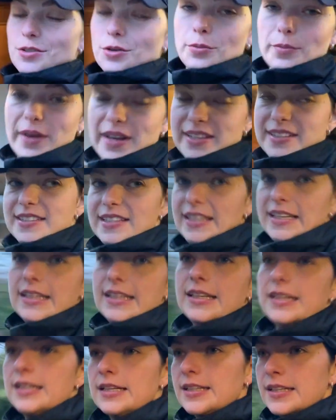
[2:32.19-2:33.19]
not messy,
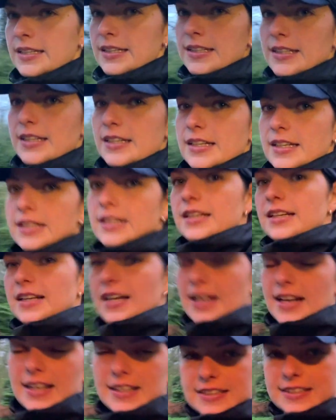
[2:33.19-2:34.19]

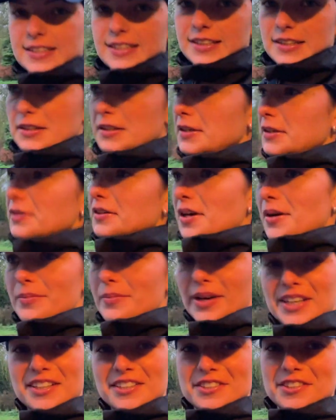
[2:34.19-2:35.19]
and I'll come
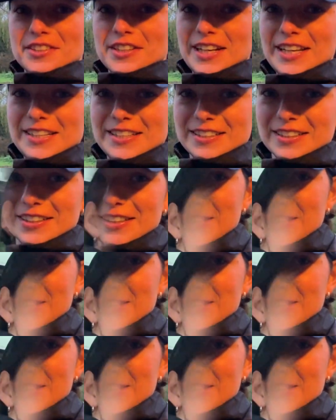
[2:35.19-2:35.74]
back and do it later.